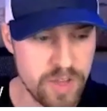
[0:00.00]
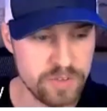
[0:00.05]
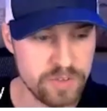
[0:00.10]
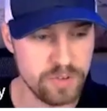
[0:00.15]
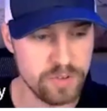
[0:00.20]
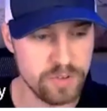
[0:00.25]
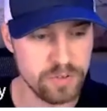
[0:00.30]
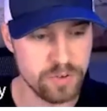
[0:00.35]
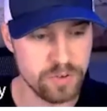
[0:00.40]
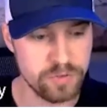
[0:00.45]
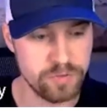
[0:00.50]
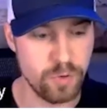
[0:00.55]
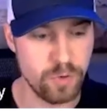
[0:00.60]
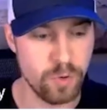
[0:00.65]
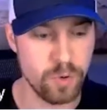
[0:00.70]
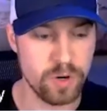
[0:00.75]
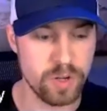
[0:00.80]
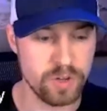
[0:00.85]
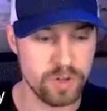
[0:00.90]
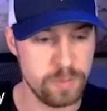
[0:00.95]
cases
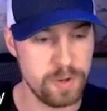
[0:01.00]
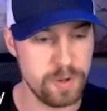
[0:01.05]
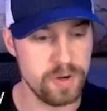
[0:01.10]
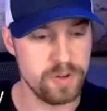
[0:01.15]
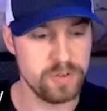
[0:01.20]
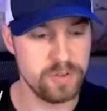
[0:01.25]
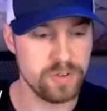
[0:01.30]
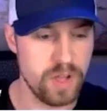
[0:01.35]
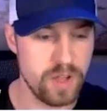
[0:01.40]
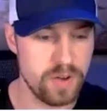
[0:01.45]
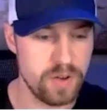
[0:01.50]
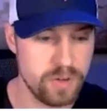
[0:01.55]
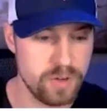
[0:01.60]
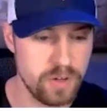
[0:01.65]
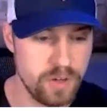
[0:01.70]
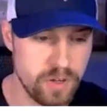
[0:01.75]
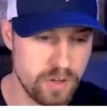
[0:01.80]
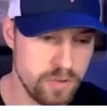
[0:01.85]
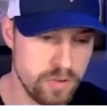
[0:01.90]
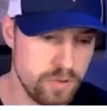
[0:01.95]
for Experience Cloud.
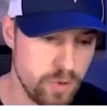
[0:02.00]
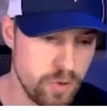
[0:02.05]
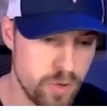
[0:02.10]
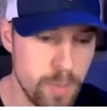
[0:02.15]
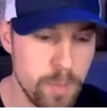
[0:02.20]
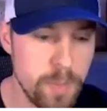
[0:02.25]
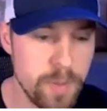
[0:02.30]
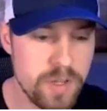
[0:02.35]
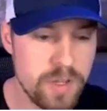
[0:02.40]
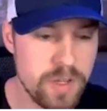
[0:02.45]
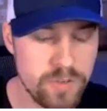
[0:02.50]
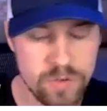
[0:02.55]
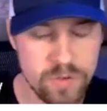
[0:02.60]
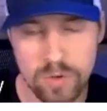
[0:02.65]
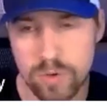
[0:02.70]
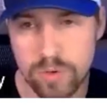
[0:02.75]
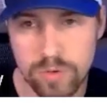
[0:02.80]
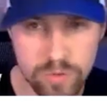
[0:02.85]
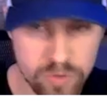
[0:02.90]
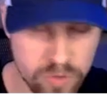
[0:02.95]
So companies
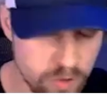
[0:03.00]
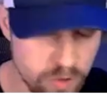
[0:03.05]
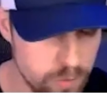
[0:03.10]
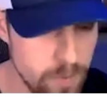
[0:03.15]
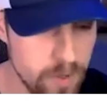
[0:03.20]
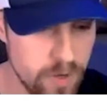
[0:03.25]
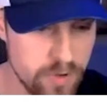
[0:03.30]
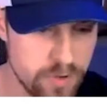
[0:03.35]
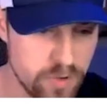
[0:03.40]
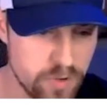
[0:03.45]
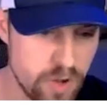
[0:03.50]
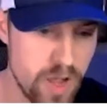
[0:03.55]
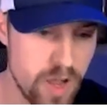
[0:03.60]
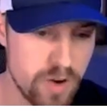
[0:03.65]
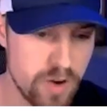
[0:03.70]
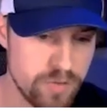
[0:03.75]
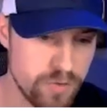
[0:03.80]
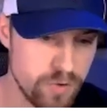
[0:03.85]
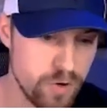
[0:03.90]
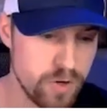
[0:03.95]
use Experience
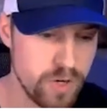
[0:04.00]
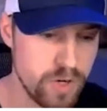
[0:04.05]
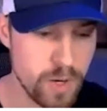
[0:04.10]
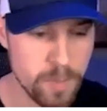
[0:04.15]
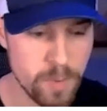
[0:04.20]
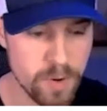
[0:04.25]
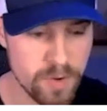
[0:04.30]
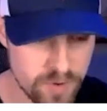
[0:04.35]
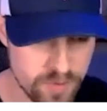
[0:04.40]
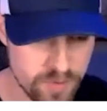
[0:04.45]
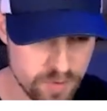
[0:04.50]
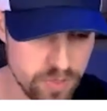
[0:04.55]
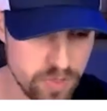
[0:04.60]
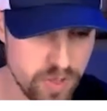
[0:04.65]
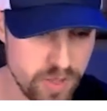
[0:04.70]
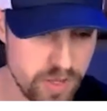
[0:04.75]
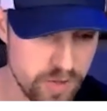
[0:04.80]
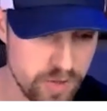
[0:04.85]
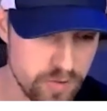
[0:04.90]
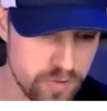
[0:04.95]
Cloud for a number of different
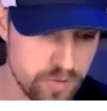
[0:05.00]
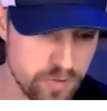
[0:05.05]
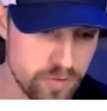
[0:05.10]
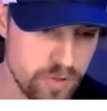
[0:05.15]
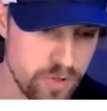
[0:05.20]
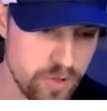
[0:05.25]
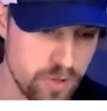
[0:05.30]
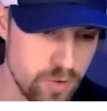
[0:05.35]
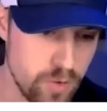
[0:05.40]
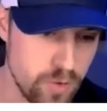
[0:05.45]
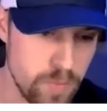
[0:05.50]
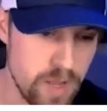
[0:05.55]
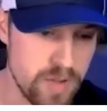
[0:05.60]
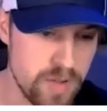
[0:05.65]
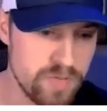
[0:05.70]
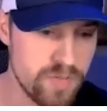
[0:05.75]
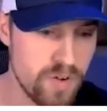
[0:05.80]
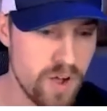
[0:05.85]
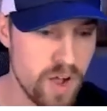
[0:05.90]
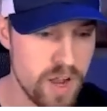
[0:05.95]
things. You
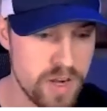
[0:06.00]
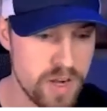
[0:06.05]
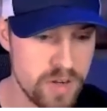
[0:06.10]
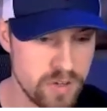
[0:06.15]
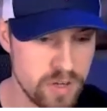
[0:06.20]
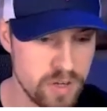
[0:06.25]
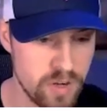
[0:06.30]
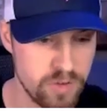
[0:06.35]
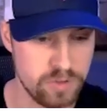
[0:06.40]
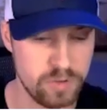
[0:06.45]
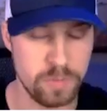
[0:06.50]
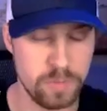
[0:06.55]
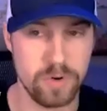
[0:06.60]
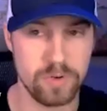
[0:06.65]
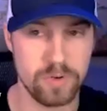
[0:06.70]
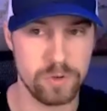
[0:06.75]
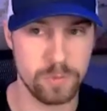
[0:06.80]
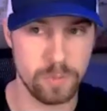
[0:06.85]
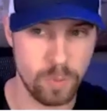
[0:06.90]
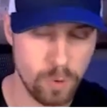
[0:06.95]
may find
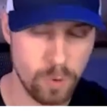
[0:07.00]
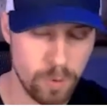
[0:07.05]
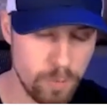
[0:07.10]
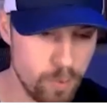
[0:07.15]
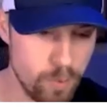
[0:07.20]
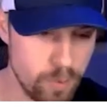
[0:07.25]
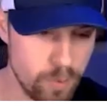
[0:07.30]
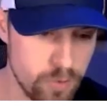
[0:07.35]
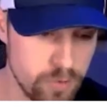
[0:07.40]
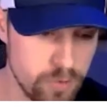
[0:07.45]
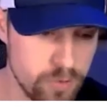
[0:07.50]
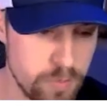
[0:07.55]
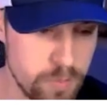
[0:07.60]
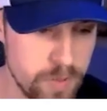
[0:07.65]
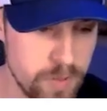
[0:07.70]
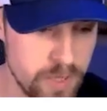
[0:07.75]
customer support portals